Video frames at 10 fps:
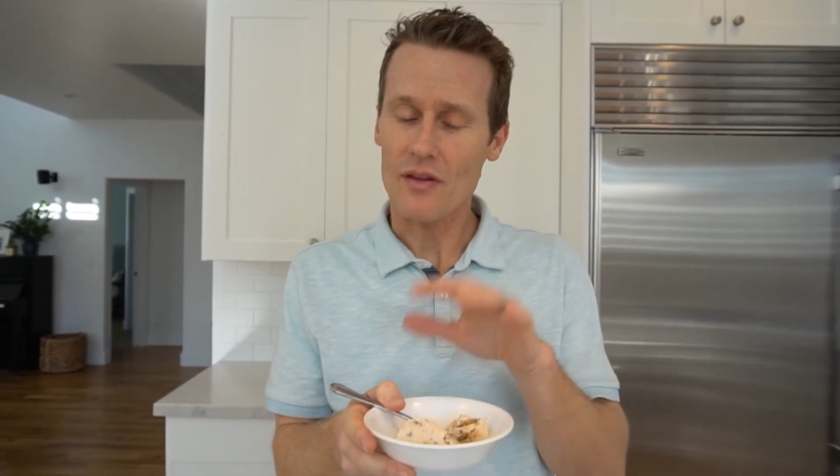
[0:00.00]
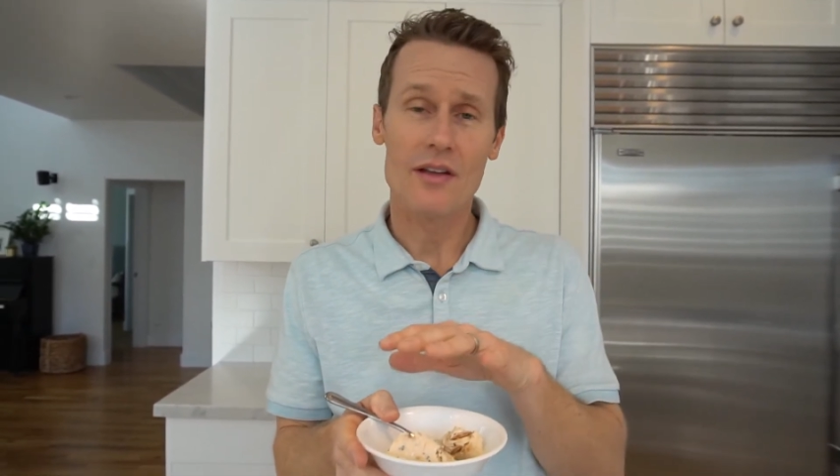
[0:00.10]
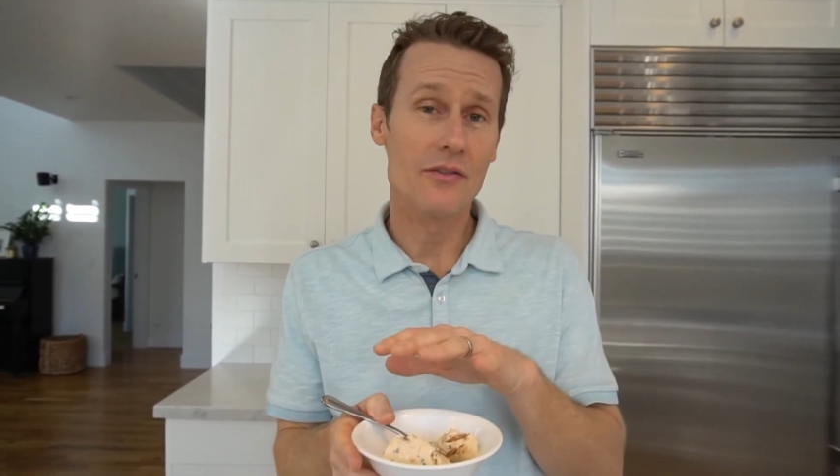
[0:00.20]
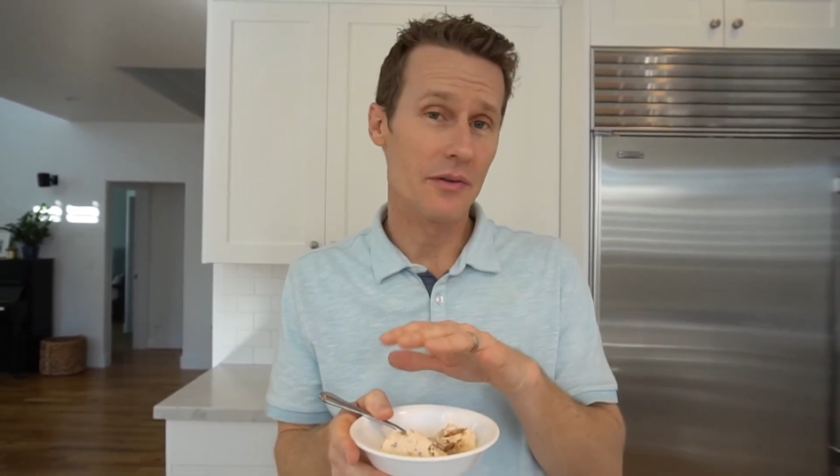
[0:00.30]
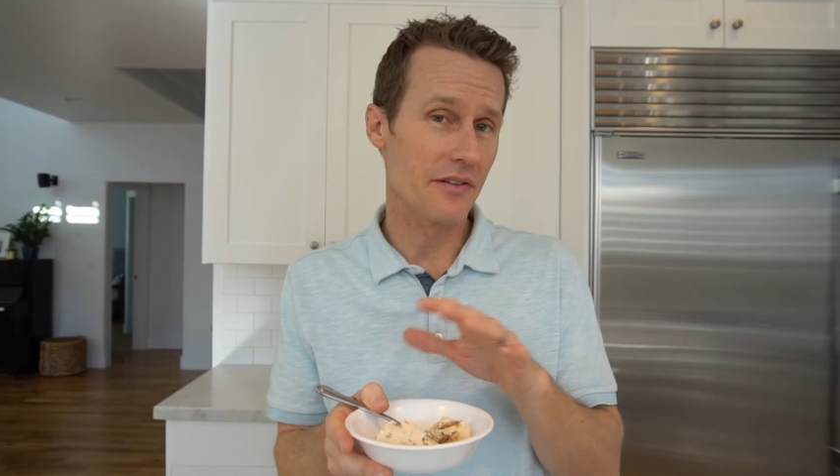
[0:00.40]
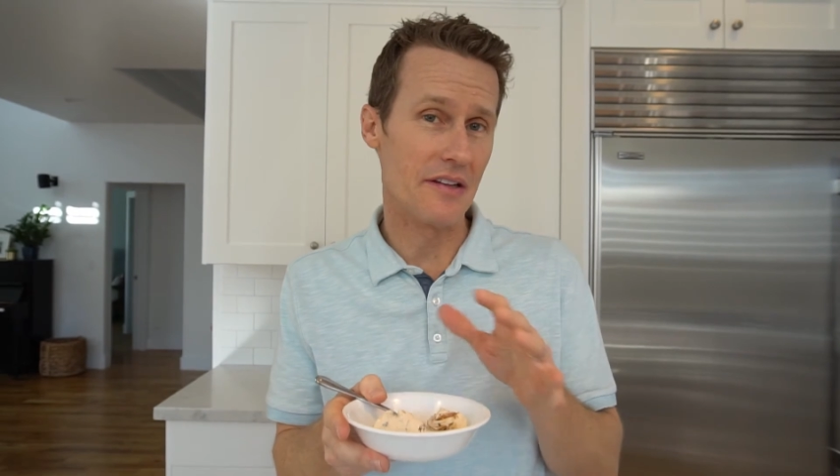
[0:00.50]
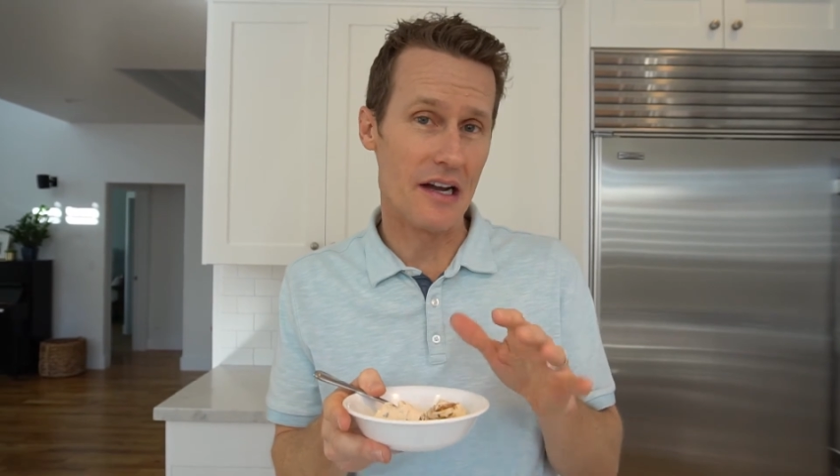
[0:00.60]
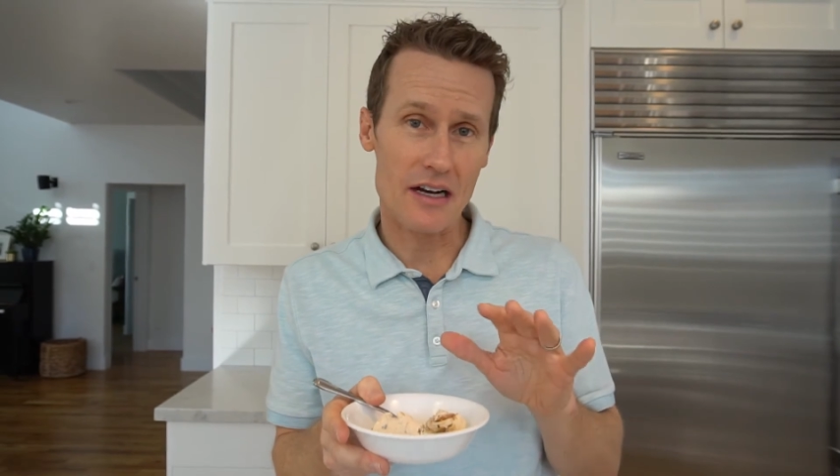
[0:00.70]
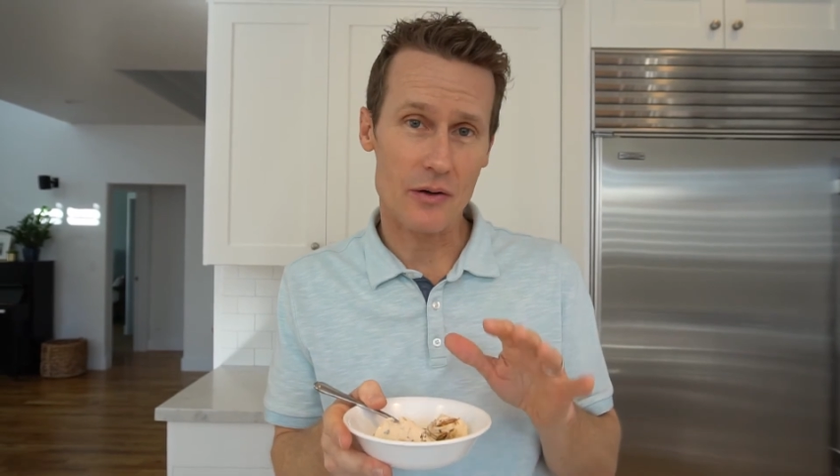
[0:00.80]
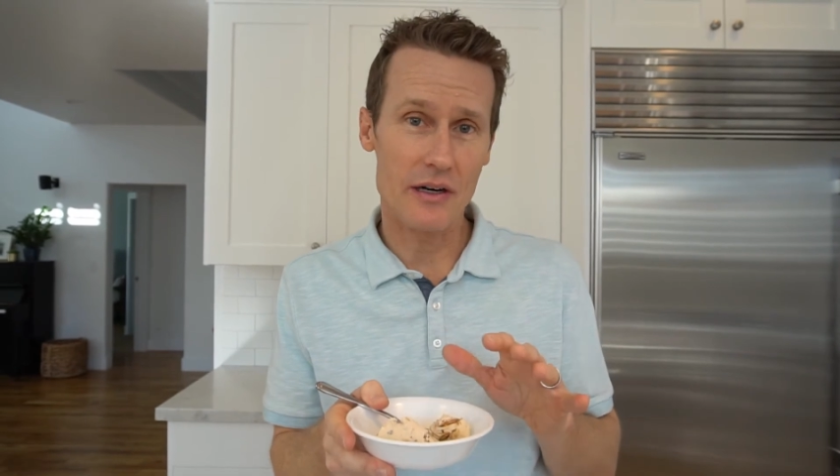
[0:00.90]
this one's
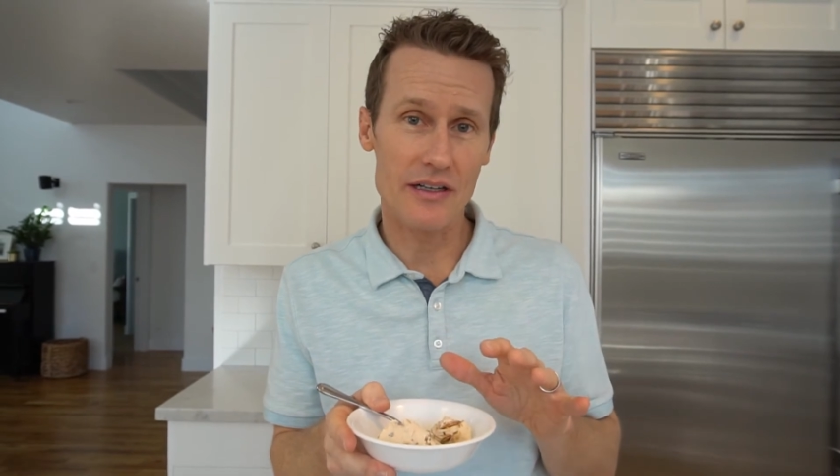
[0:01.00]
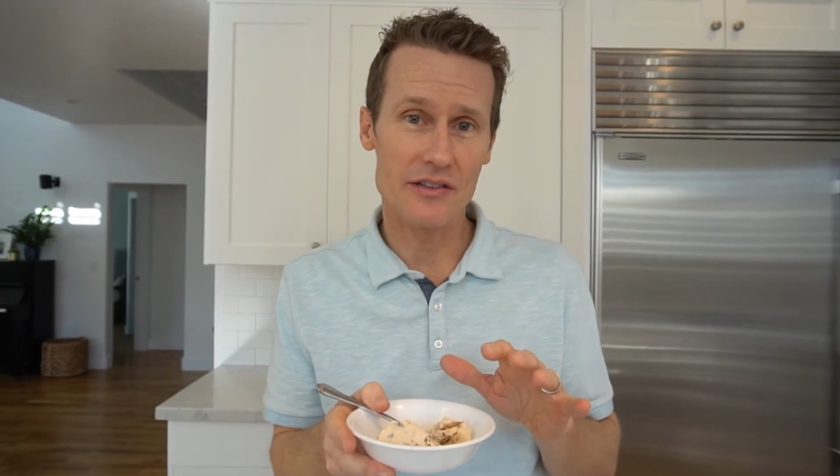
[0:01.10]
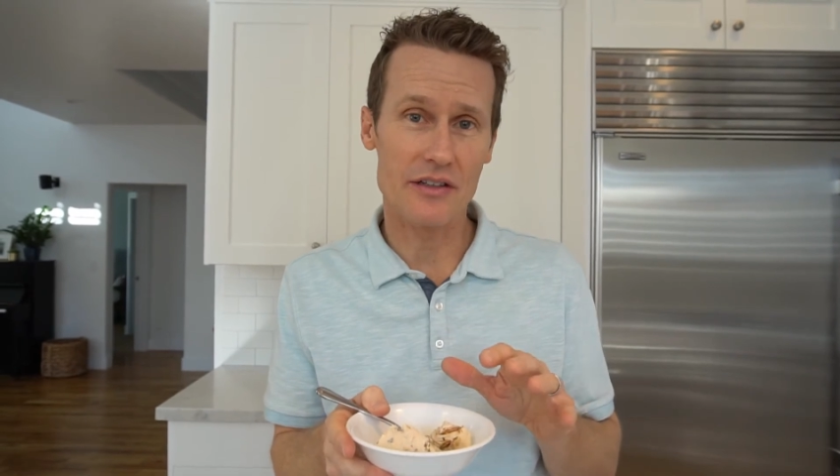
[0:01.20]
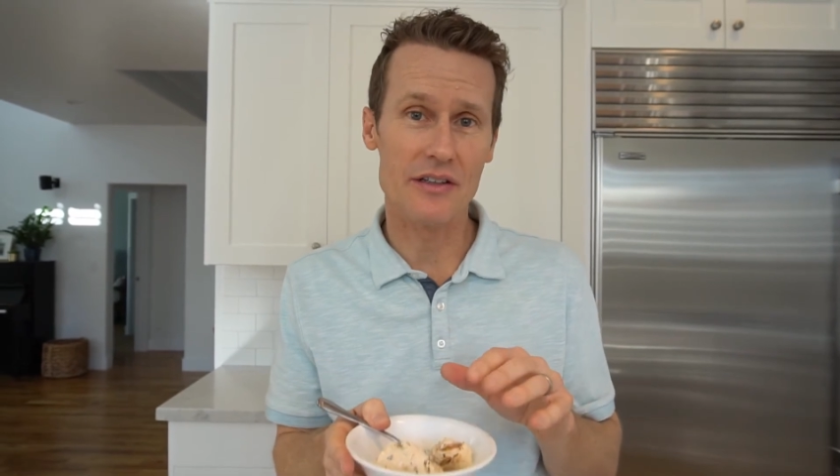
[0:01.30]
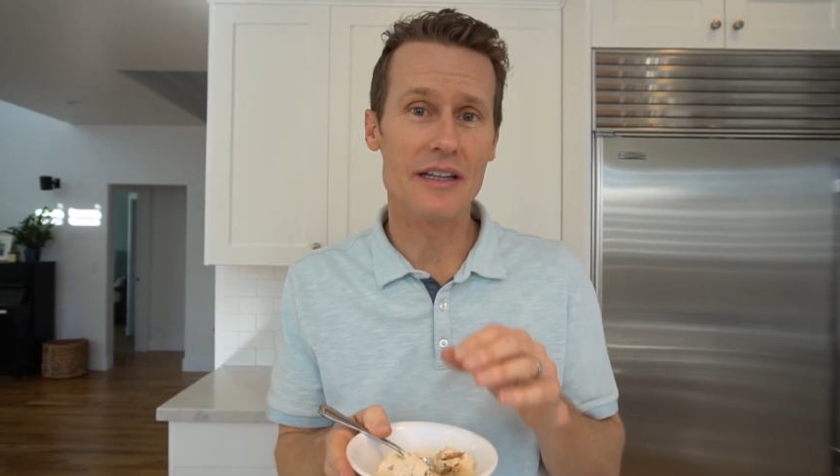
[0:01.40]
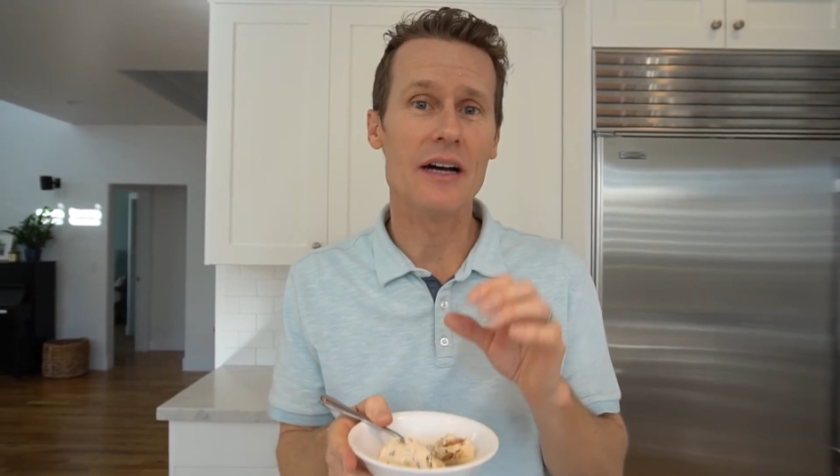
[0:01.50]
not quite as good.